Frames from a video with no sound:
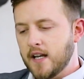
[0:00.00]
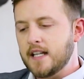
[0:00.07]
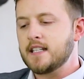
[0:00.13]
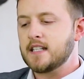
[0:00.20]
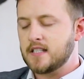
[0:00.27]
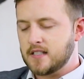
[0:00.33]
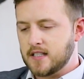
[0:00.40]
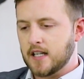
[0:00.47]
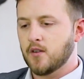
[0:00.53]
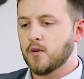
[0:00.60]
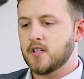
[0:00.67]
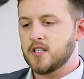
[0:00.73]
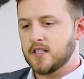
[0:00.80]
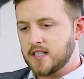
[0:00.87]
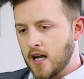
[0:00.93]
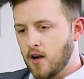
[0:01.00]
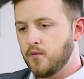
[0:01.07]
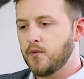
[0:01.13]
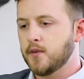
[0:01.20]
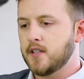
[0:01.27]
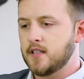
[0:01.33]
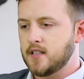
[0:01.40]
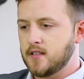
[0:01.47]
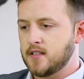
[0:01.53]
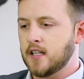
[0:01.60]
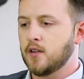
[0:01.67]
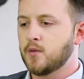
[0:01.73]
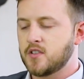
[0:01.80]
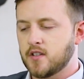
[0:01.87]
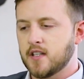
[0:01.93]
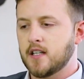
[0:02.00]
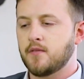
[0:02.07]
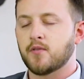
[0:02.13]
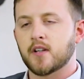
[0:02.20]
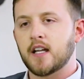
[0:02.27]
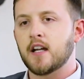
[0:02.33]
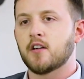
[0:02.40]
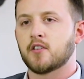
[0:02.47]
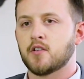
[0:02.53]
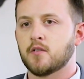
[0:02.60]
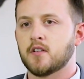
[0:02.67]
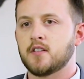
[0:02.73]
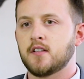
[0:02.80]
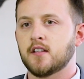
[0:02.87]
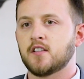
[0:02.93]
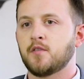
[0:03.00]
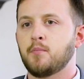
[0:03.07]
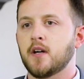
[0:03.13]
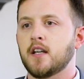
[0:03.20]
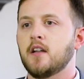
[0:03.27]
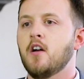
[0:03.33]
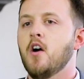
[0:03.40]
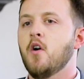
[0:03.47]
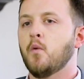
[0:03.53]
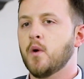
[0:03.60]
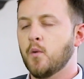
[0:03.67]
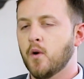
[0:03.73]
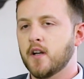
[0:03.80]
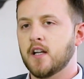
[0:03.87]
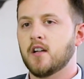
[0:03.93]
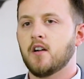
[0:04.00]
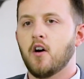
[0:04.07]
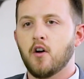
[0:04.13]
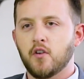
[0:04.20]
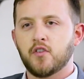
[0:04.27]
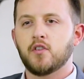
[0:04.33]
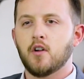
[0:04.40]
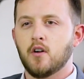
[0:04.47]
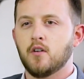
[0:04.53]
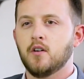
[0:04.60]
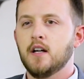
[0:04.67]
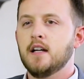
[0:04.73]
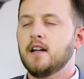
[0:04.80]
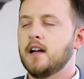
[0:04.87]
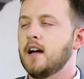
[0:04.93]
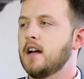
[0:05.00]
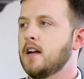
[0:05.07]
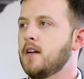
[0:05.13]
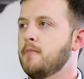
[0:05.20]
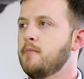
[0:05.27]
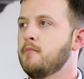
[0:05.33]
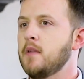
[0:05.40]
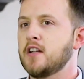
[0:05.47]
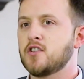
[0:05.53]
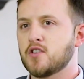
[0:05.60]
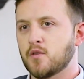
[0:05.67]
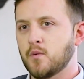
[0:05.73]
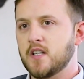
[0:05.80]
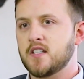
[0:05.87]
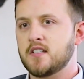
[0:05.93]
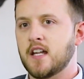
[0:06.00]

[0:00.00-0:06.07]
to distinguish. It's helpful to distinguish the different characteristics, but we want to also make sure we